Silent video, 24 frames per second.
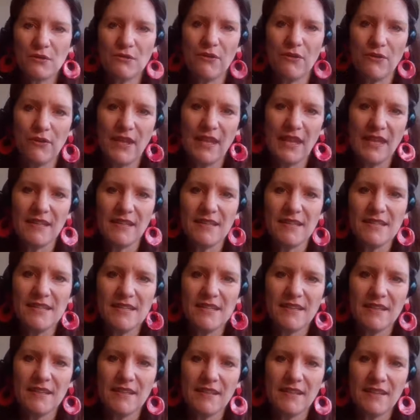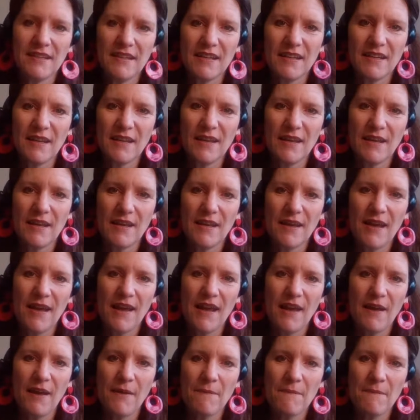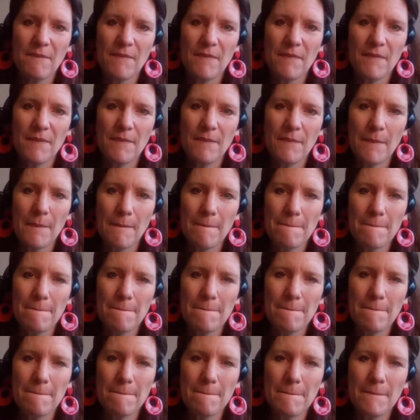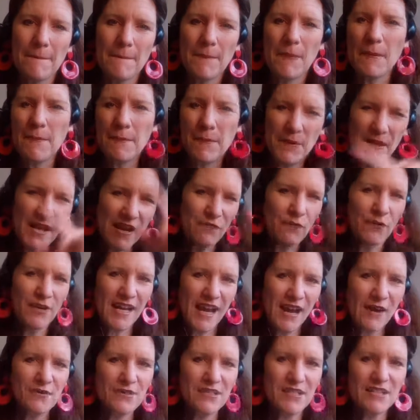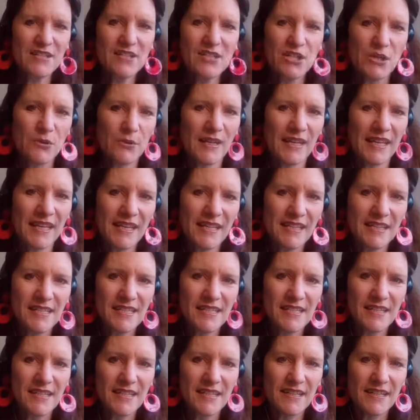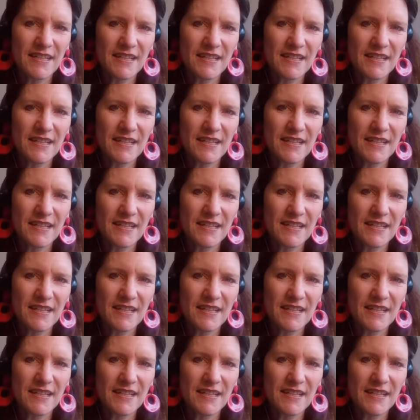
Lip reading: do things, but when everyone else is doing it,